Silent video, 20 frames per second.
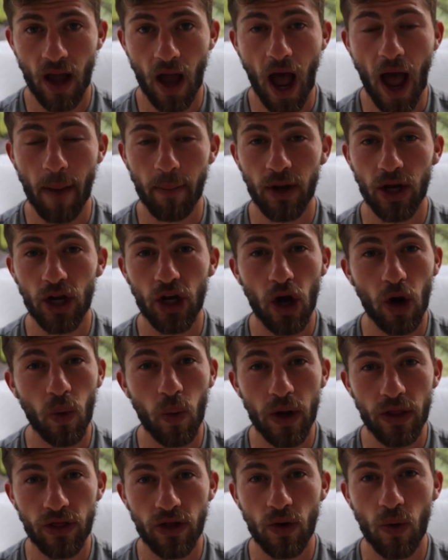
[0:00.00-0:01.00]
I'm gonna go
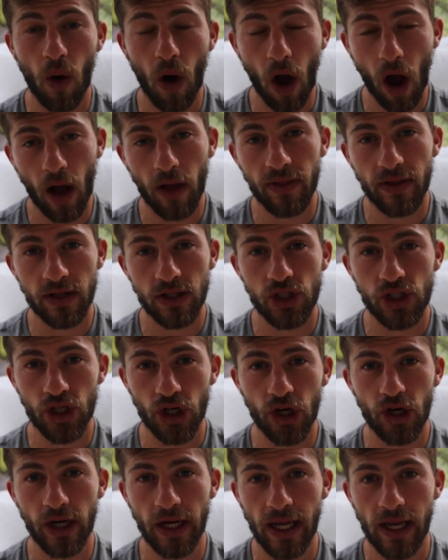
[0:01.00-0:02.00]
with you on this
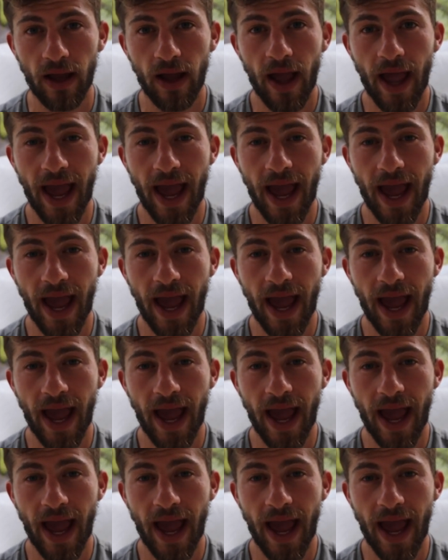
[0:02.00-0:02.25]
journey,